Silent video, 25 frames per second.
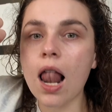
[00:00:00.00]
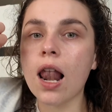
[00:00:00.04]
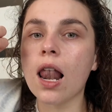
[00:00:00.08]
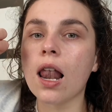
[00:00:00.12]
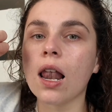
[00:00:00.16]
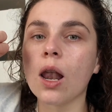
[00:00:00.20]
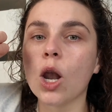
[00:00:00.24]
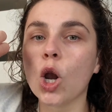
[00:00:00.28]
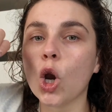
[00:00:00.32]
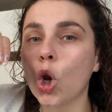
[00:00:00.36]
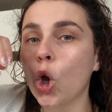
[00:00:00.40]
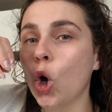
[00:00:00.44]

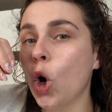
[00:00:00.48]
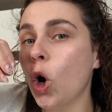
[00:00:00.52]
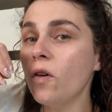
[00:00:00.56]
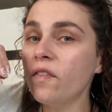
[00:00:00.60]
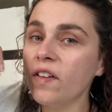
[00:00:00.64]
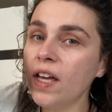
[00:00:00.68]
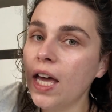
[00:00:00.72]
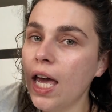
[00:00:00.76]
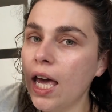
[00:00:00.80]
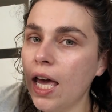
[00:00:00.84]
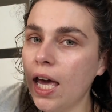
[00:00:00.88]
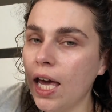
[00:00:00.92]

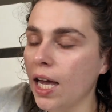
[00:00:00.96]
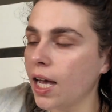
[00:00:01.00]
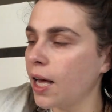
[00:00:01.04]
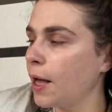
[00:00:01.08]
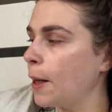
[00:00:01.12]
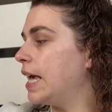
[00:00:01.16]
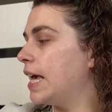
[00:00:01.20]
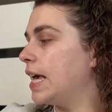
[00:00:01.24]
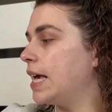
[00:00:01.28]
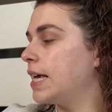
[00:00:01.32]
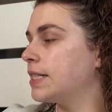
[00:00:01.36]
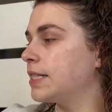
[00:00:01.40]
loving
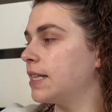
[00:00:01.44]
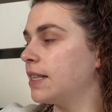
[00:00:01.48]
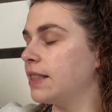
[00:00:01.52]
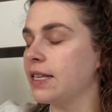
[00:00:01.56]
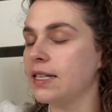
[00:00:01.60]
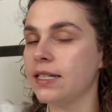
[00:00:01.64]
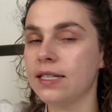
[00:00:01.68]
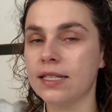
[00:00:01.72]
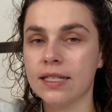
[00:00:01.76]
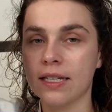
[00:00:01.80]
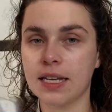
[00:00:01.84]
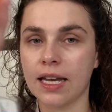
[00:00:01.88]
is the
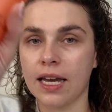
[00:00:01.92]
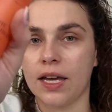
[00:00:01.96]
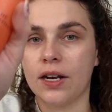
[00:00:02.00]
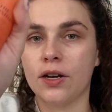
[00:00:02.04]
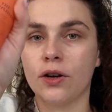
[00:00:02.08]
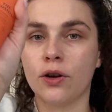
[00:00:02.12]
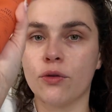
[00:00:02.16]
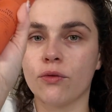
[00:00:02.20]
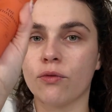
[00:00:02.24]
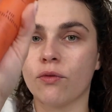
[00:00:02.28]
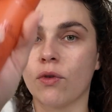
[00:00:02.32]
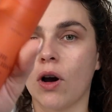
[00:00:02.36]

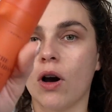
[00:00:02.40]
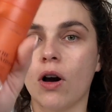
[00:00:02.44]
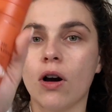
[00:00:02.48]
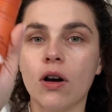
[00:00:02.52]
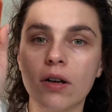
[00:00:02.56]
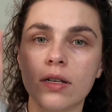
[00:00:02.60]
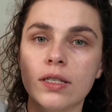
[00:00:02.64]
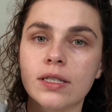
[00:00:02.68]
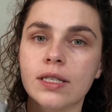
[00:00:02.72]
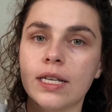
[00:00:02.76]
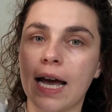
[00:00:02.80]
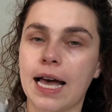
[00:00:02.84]
Skin
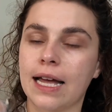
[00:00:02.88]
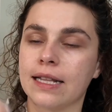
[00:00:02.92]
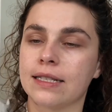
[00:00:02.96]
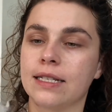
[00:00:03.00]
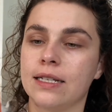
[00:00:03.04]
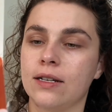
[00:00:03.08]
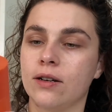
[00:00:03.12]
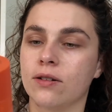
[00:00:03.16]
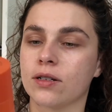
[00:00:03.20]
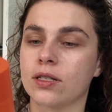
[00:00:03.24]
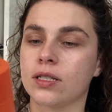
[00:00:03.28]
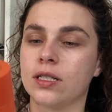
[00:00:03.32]
Rocks
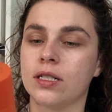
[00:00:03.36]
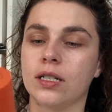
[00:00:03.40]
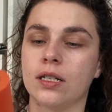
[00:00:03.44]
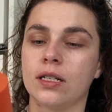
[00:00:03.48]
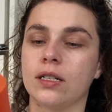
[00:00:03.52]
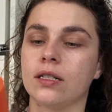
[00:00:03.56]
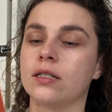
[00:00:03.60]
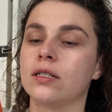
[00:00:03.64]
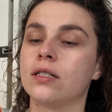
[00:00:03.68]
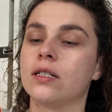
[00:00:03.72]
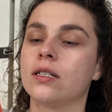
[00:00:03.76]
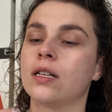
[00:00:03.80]

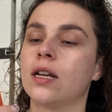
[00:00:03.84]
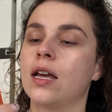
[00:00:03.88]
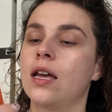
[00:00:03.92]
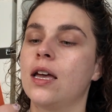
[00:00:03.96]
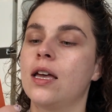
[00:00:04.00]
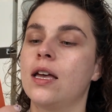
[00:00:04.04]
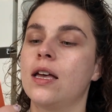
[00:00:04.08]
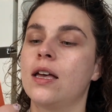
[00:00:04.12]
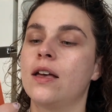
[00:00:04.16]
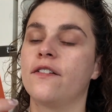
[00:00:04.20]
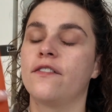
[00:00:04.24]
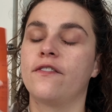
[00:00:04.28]
Antioxidant
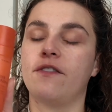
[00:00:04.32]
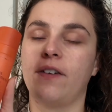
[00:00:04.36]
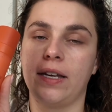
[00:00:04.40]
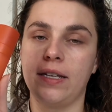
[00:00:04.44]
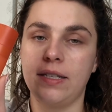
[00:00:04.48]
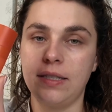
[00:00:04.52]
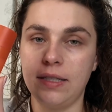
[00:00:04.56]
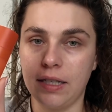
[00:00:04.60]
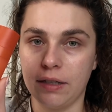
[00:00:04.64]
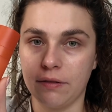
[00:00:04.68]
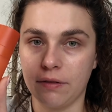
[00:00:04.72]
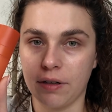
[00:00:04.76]

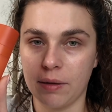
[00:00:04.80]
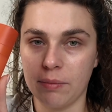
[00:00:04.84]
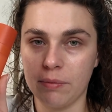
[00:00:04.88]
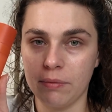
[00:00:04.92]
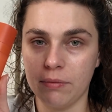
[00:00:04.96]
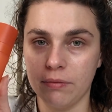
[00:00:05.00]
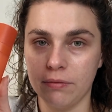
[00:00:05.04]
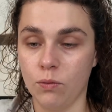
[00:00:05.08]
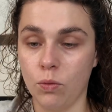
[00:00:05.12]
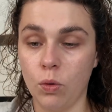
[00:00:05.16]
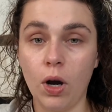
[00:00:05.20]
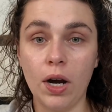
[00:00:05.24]
Face
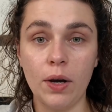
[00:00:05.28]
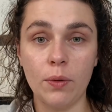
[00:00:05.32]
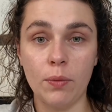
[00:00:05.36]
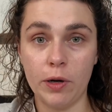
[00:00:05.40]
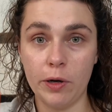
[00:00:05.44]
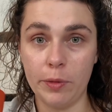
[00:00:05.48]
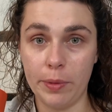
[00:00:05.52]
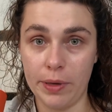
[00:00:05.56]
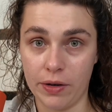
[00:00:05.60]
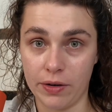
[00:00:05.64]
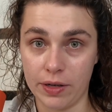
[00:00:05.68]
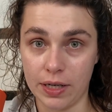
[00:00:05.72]
Serum. What I
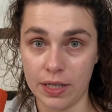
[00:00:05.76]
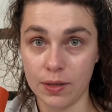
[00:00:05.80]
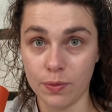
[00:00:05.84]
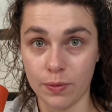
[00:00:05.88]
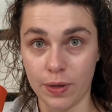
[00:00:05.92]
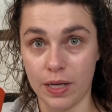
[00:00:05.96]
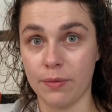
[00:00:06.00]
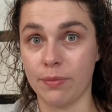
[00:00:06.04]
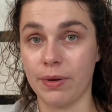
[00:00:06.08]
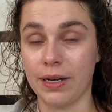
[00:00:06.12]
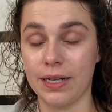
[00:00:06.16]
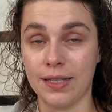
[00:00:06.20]
will be honest
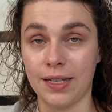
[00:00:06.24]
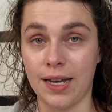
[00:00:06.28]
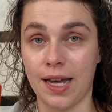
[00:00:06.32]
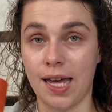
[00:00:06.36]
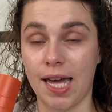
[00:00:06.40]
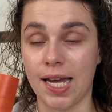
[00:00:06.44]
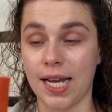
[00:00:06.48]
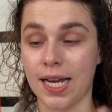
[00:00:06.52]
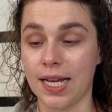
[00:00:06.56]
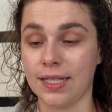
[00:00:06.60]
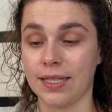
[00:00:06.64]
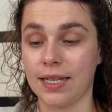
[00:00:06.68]
with by
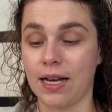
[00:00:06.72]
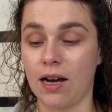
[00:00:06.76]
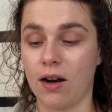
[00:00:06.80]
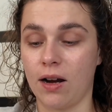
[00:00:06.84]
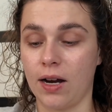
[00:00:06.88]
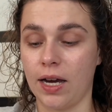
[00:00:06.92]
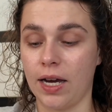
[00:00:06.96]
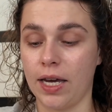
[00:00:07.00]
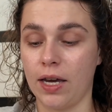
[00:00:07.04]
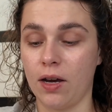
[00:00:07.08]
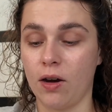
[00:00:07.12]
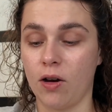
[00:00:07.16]
saying is that
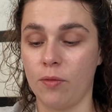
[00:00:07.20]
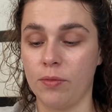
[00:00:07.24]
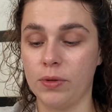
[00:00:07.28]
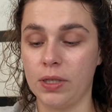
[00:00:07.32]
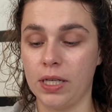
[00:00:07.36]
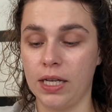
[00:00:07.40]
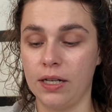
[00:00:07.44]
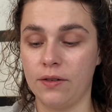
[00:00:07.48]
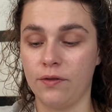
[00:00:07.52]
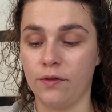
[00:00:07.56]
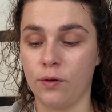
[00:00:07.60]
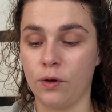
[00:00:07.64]
I
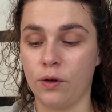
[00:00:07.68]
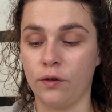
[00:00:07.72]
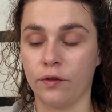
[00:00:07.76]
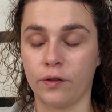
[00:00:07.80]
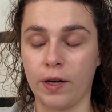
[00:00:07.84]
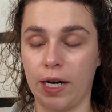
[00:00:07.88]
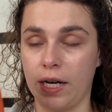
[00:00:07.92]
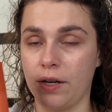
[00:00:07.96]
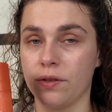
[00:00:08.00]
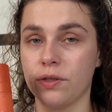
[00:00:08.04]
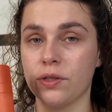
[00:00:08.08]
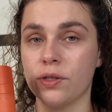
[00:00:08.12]
opted for
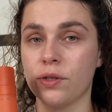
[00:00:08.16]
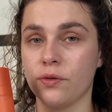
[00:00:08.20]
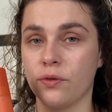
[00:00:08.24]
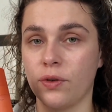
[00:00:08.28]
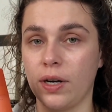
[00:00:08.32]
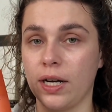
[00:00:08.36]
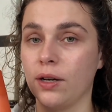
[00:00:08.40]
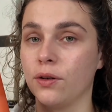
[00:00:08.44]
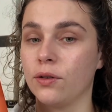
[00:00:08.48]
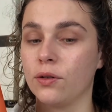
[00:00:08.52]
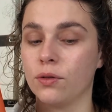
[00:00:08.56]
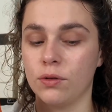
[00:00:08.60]
fragrance
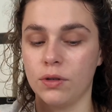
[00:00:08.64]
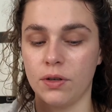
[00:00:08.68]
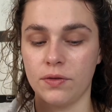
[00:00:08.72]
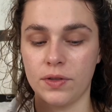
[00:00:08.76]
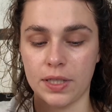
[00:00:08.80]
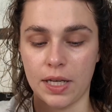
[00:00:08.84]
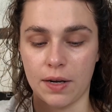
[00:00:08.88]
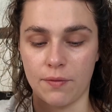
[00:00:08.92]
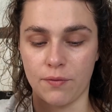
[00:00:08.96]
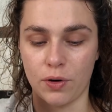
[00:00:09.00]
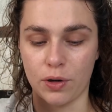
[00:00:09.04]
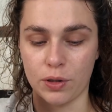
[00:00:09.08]
free on all of
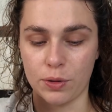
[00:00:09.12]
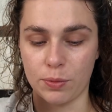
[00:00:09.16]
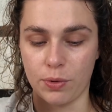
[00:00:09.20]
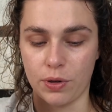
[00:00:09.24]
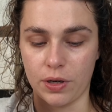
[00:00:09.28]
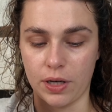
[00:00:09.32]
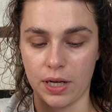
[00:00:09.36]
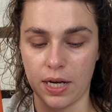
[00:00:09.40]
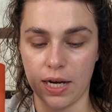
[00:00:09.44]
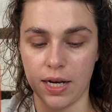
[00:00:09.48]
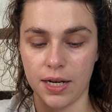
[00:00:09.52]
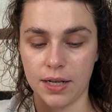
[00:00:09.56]
Skin Rocks
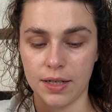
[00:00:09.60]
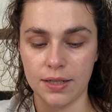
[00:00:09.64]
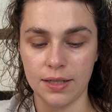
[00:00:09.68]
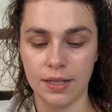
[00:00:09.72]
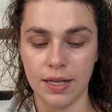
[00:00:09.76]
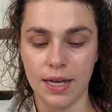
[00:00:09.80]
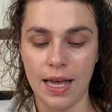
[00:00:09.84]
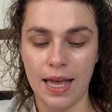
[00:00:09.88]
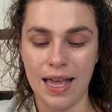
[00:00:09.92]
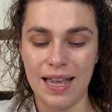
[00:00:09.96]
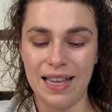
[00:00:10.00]
products.